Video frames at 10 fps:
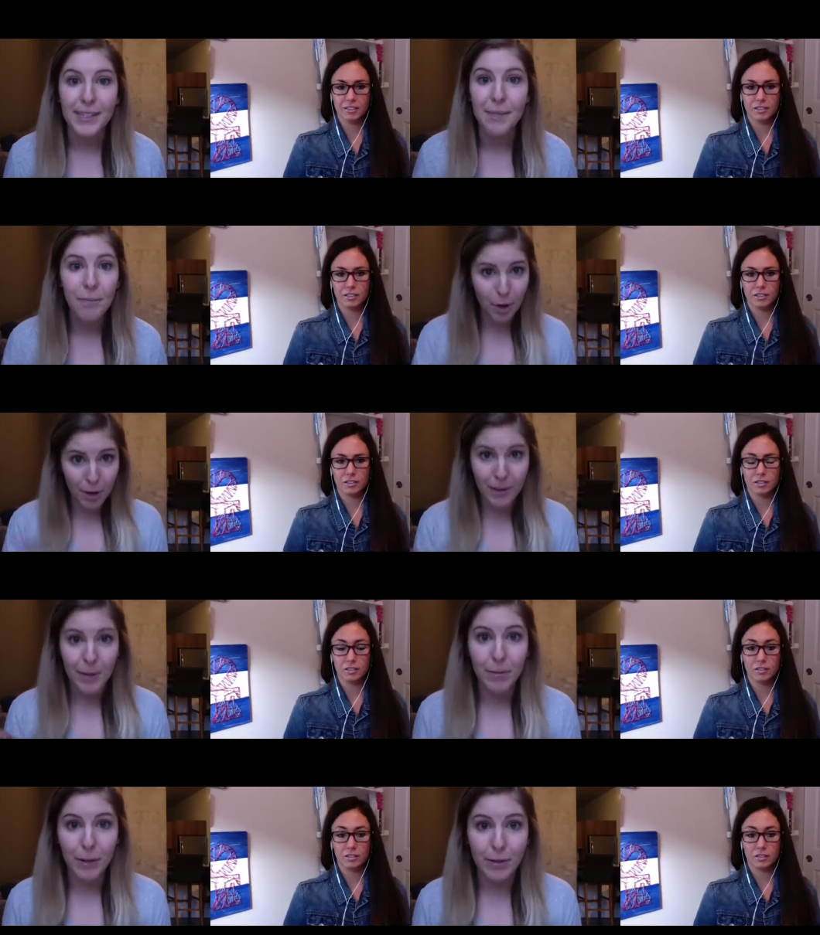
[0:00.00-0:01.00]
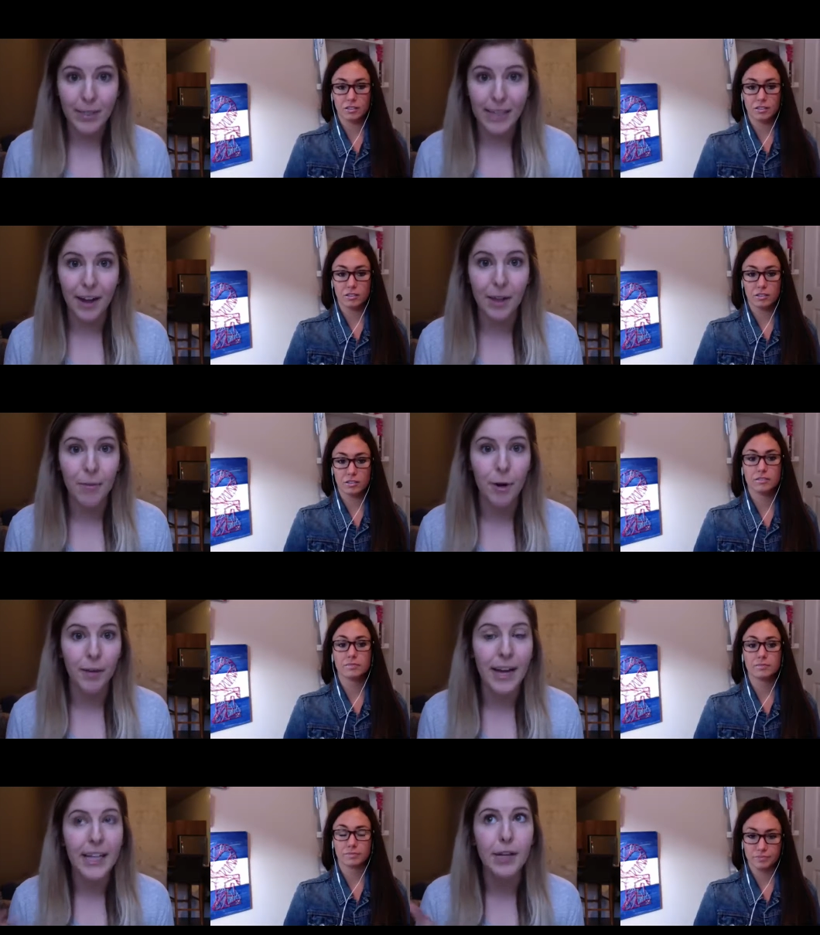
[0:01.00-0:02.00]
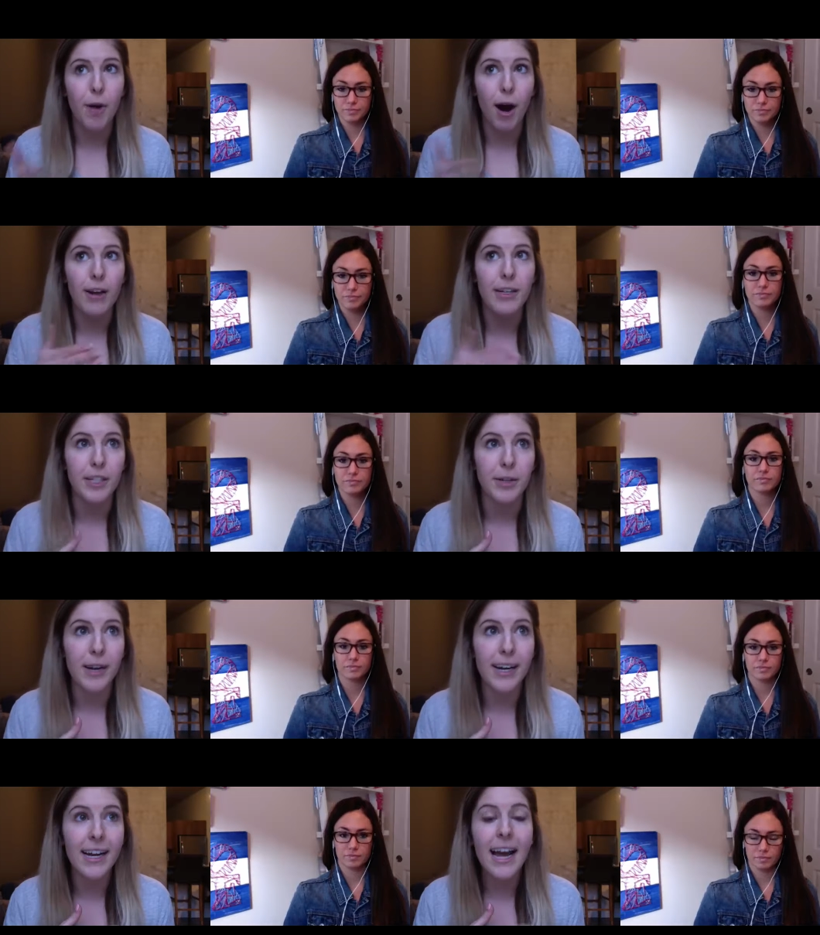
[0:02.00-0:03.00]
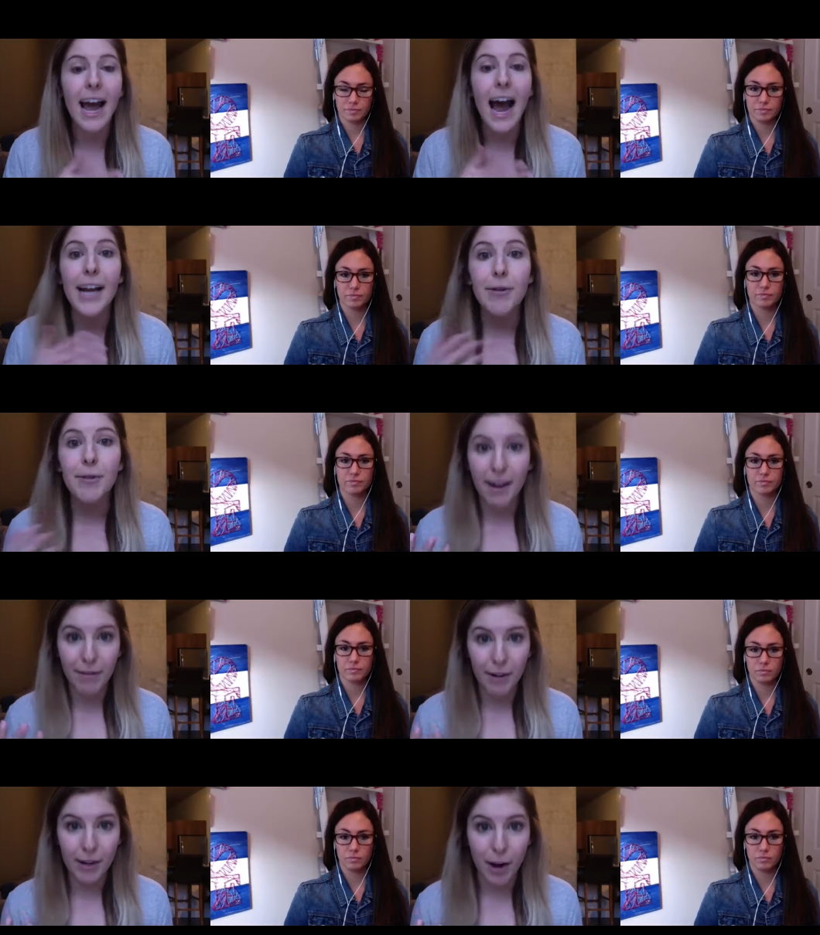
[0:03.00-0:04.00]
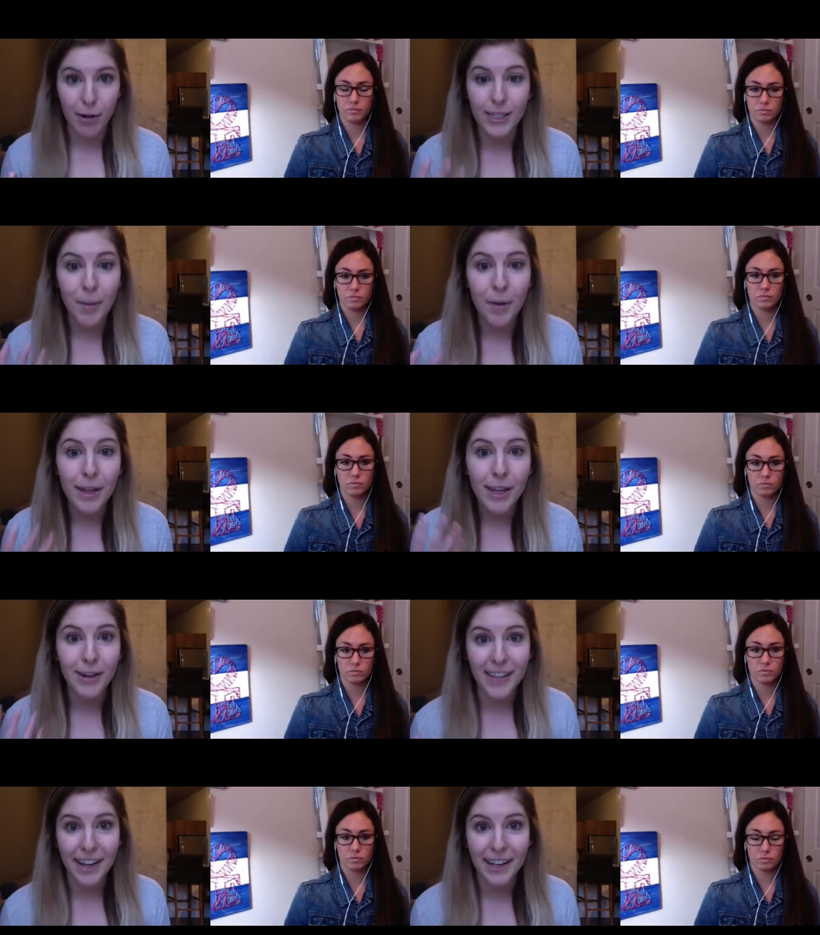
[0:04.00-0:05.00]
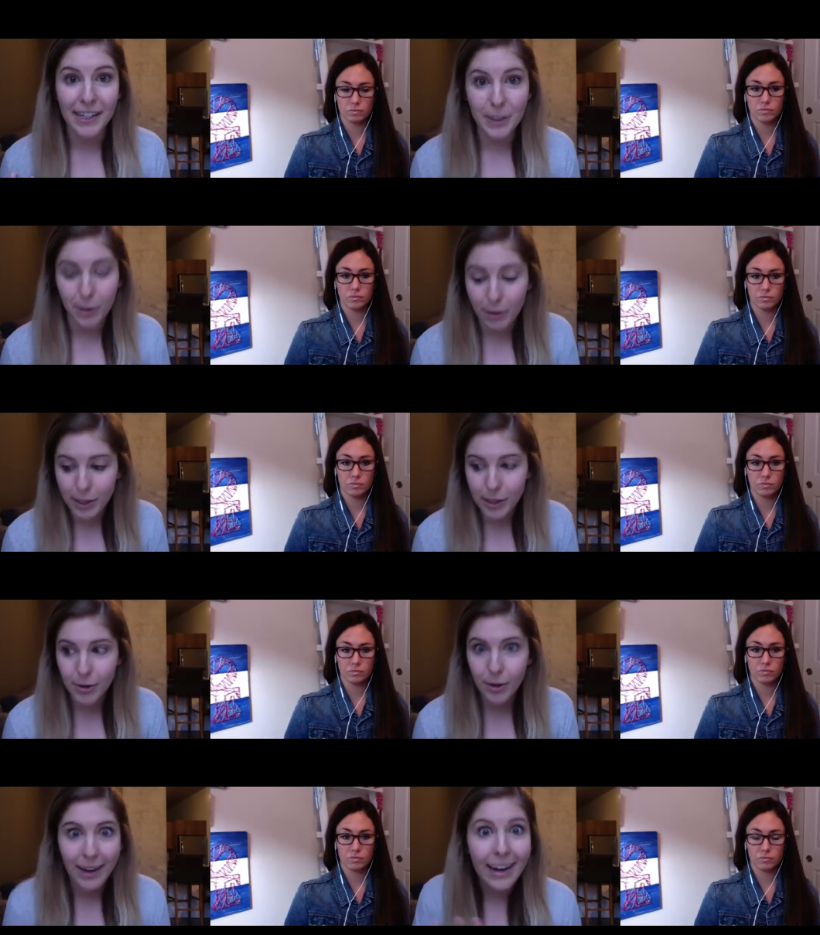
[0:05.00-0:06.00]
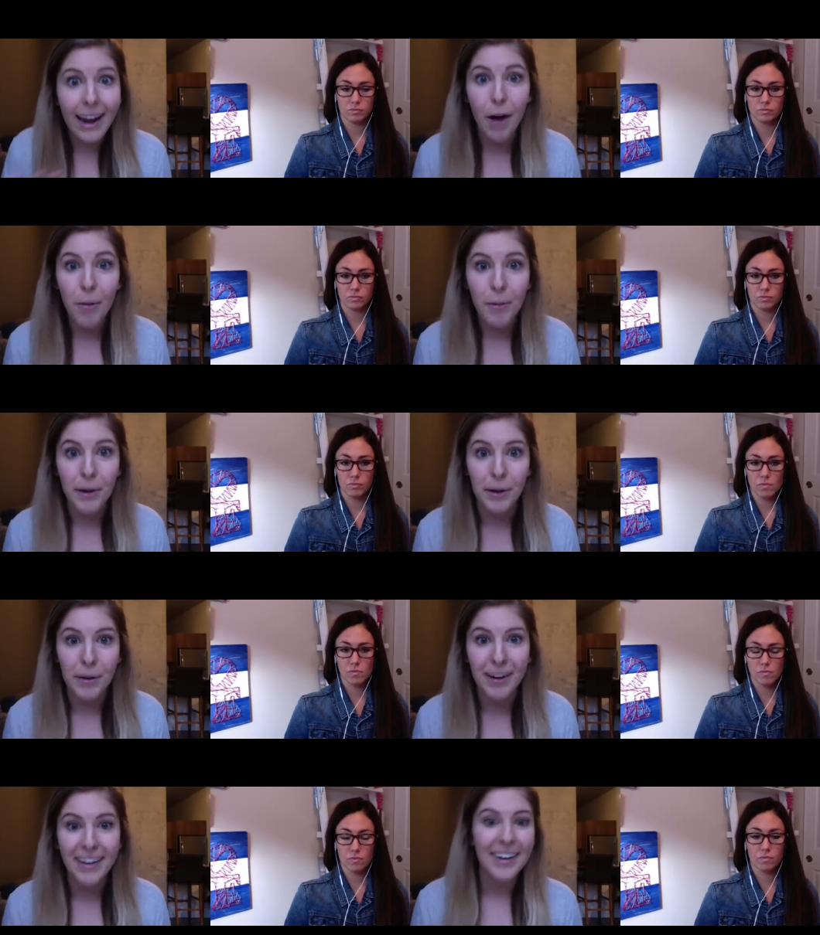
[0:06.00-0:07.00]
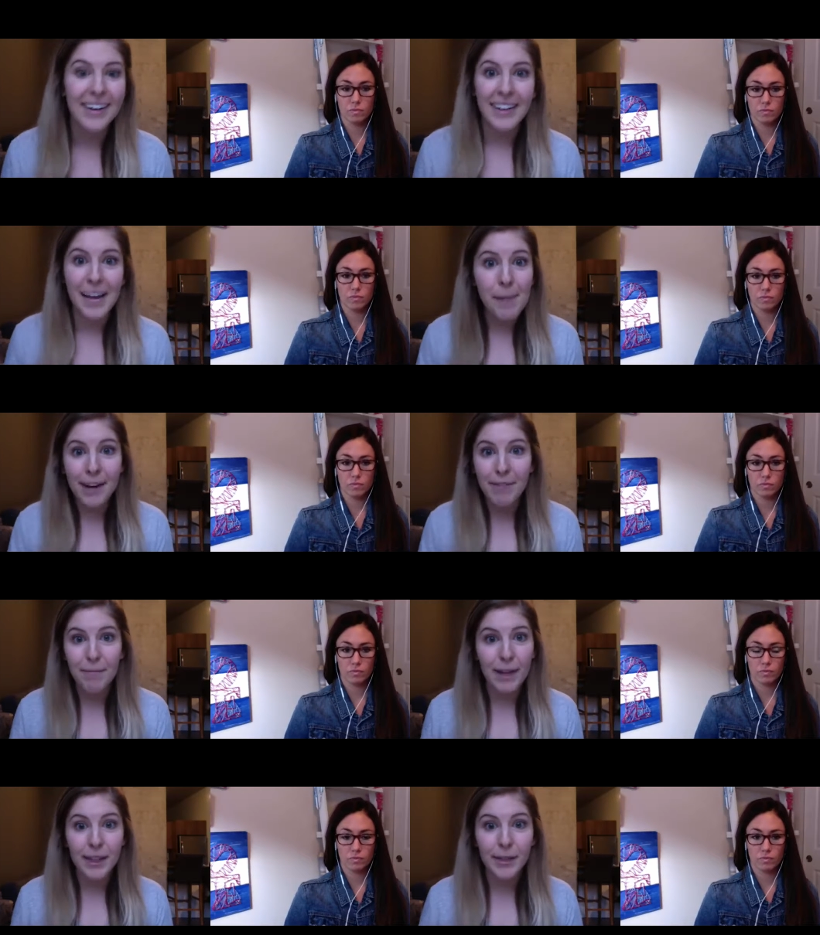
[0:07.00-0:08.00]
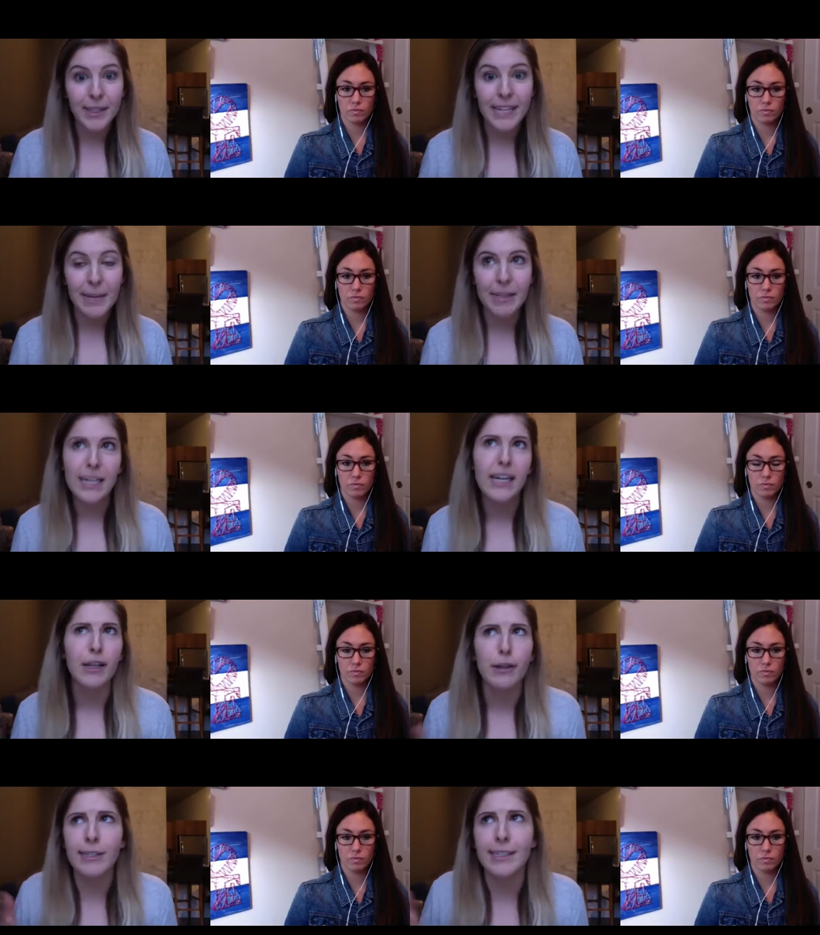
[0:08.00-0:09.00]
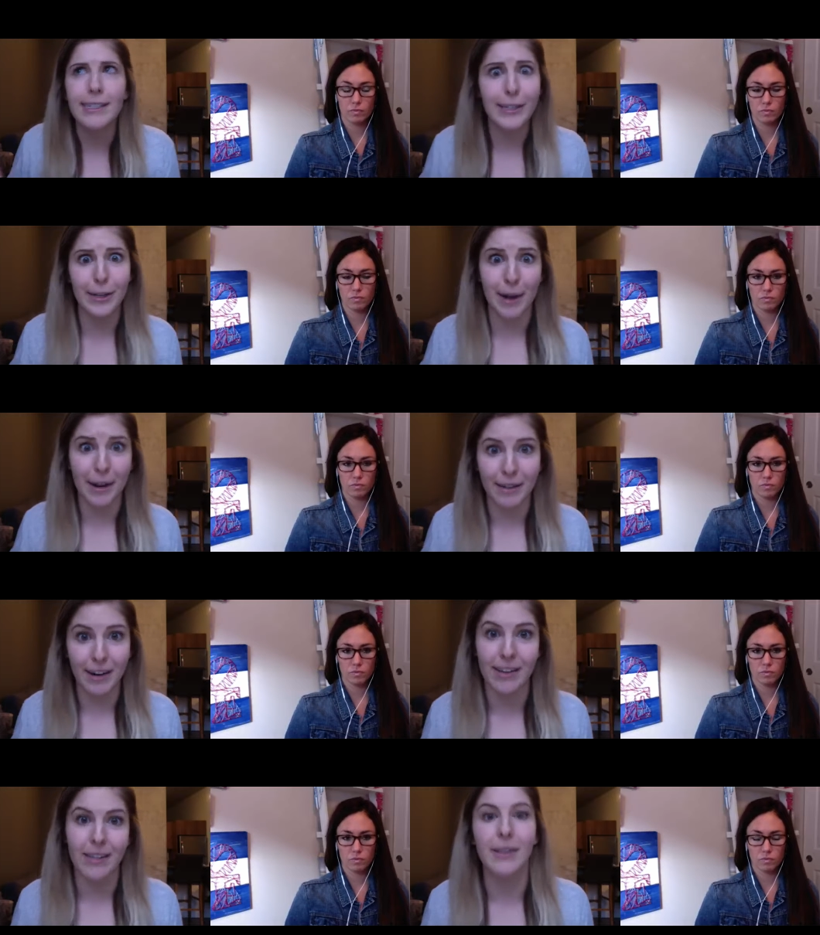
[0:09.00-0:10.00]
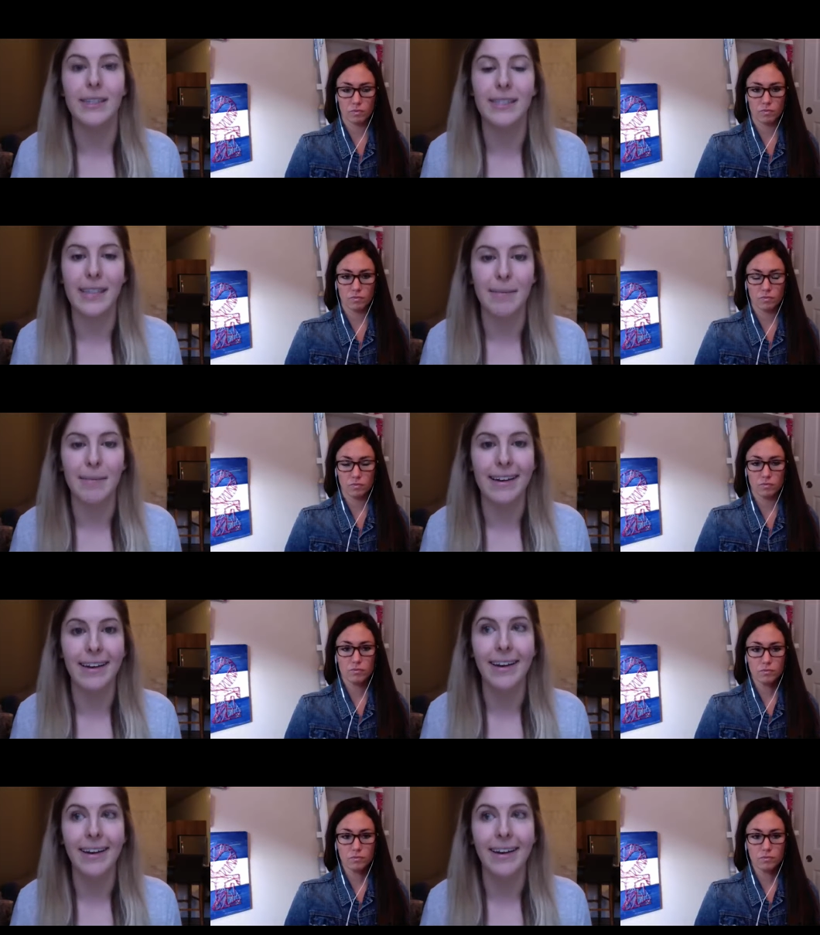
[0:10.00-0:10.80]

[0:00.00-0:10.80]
Speaker 1: The more people you tell, the more likely you are to do it. And you never know. Someone that you're telling these goals to can help you. They might have been through the same thing. Their sister might have gone through the same thing.